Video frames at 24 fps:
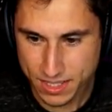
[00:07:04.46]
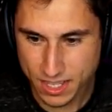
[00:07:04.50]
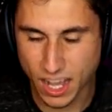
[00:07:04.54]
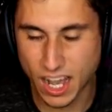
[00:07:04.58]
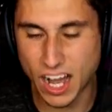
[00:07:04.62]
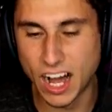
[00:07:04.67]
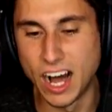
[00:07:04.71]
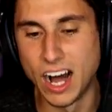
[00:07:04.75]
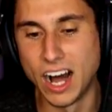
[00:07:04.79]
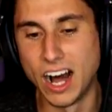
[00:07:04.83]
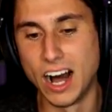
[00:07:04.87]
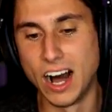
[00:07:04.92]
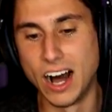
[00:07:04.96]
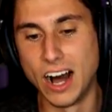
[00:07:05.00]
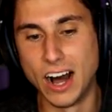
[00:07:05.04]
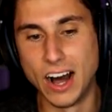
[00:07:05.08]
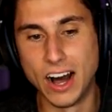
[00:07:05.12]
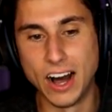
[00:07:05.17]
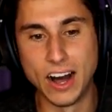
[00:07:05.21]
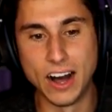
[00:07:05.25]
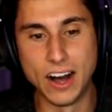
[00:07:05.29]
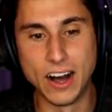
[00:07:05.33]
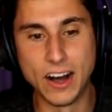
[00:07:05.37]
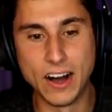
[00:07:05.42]

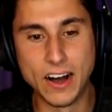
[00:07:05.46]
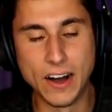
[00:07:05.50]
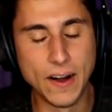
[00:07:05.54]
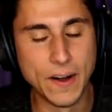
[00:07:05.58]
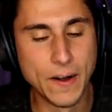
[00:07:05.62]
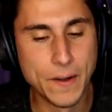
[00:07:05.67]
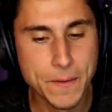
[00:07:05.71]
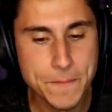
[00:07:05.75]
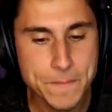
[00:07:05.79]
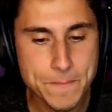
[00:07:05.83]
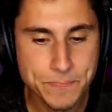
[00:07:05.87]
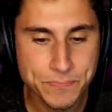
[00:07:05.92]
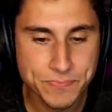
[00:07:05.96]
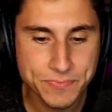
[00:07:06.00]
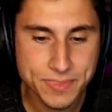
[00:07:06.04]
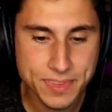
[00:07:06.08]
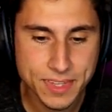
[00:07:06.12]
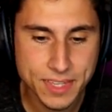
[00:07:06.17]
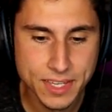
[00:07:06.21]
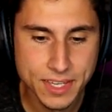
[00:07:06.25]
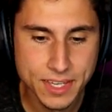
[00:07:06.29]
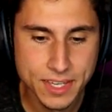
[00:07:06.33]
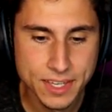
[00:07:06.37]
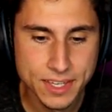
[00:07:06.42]
Oh.
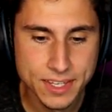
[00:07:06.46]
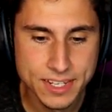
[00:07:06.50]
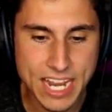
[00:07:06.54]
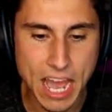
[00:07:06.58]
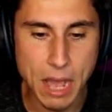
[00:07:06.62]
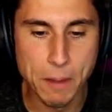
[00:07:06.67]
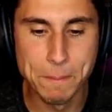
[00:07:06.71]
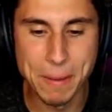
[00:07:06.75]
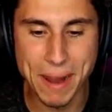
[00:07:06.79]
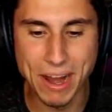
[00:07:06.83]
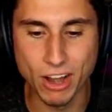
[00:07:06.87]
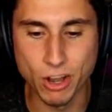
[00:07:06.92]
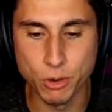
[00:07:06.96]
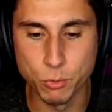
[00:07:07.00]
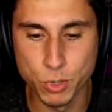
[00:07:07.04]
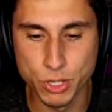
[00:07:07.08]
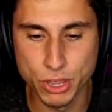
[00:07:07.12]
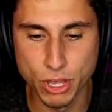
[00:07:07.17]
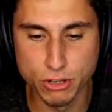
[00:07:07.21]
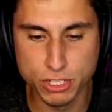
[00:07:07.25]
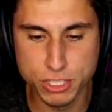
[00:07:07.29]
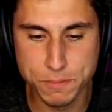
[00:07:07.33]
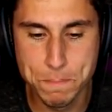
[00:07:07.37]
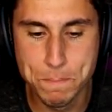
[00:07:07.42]
Now, Baron, were
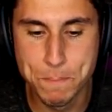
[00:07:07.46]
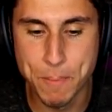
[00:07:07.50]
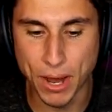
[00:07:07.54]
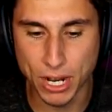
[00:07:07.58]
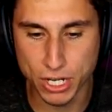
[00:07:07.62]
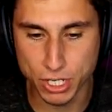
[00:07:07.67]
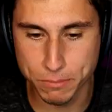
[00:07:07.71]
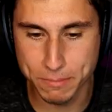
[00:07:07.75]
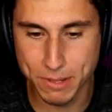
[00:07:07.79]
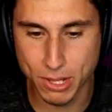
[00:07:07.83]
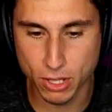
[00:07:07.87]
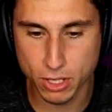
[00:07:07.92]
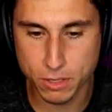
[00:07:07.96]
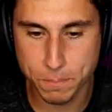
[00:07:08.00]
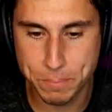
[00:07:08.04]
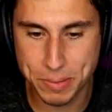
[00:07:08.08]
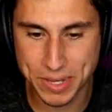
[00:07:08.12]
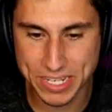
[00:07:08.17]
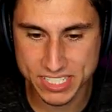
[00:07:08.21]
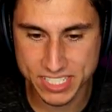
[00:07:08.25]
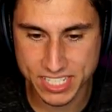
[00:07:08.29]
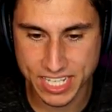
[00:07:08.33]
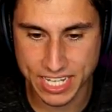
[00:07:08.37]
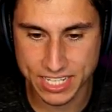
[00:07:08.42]
those buttermilk
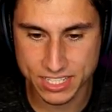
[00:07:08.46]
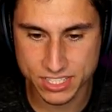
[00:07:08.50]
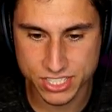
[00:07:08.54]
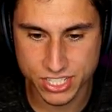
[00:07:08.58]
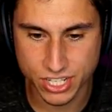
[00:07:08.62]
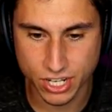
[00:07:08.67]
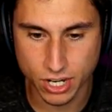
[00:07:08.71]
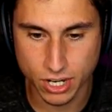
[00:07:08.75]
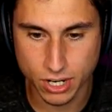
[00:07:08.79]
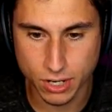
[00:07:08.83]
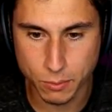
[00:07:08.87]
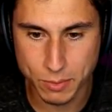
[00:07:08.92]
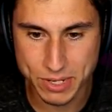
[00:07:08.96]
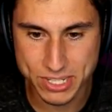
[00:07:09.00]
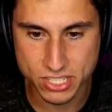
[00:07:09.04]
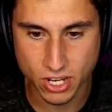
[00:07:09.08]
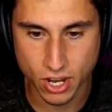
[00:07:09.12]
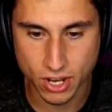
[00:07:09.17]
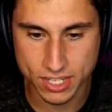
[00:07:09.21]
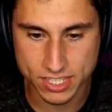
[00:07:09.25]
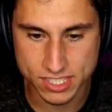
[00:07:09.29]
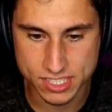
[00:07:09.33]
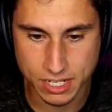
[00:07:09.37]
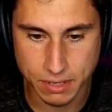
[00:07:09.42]
biscuits, or are we
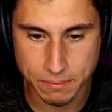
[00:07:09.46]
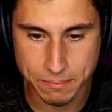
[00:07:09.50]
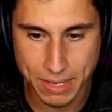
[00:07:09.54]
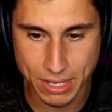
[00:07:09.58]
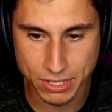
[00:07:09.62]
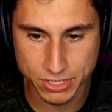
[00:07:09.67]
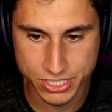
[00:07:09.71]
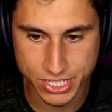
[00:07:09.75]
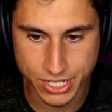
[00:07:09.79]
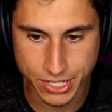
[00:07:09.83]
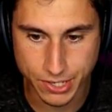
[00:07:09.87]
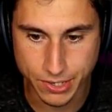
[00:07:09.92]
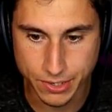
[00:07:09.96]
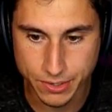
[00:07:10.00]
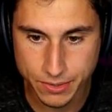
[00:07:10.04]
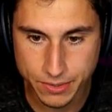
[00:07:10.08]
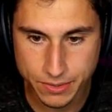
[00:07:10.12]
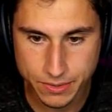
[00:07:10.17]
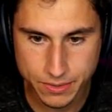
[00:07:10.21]
talking something else here?